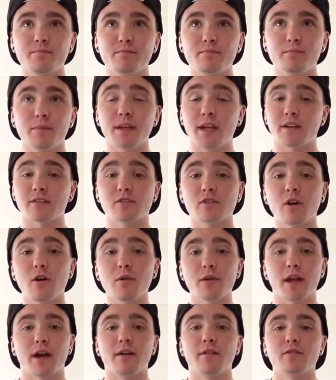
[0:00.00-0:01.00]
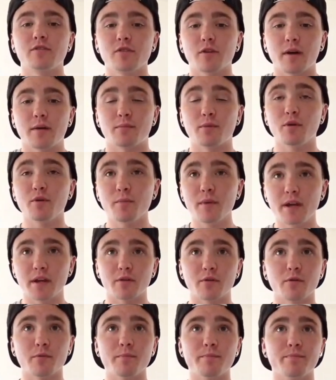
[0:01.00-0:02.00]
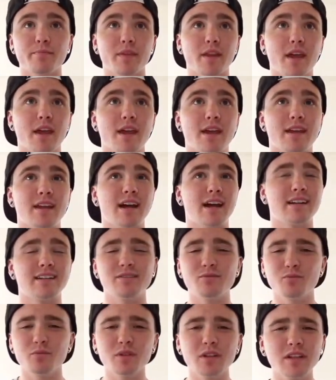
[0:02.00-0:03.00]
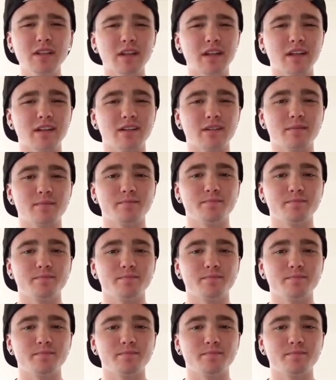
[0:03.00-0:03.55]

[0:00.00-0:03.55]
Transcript: But yeah, so I broke my ankle, and I didn't really, like,